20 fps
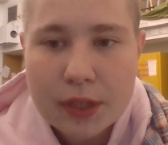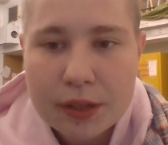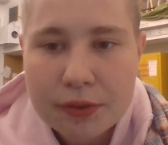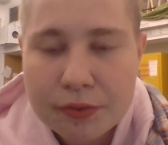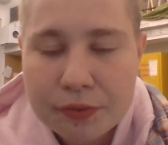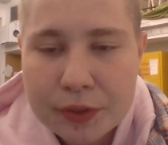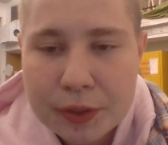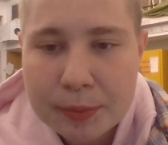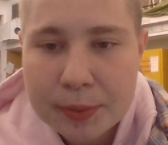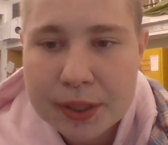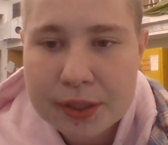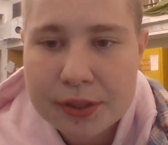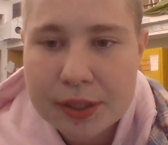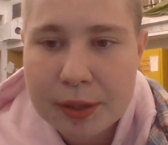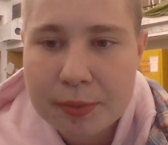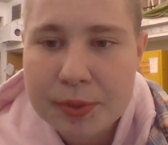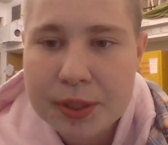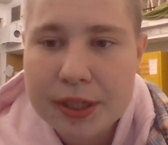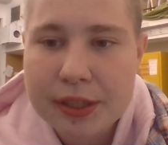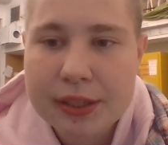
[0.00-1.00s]
Female
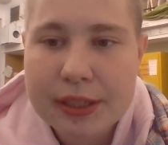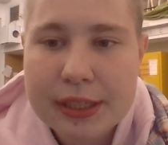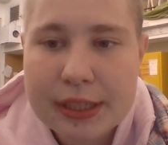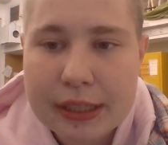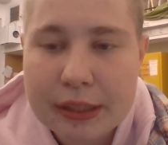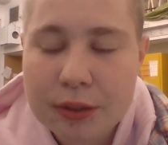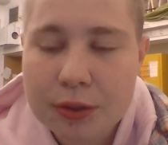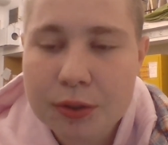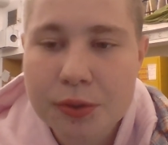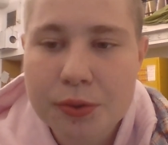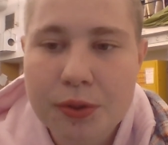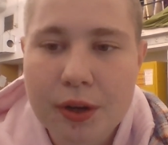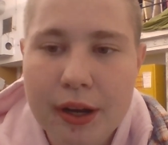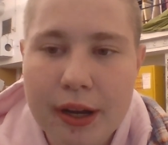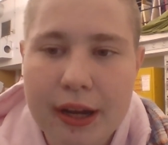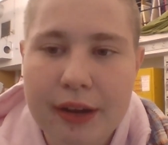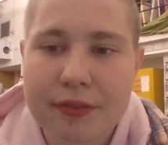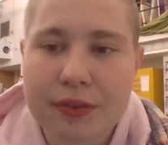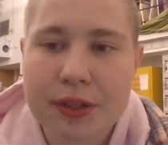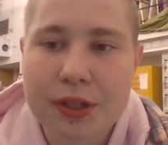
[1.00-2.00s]
subjects still do not
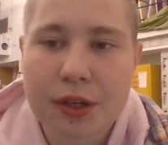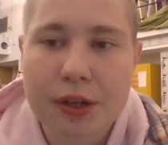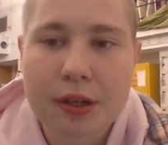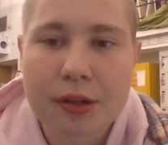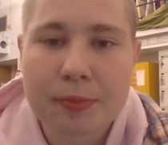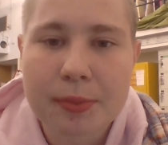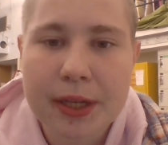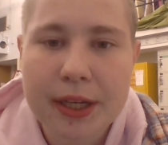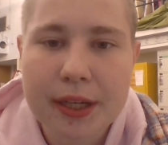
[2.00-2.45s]
have autonomy.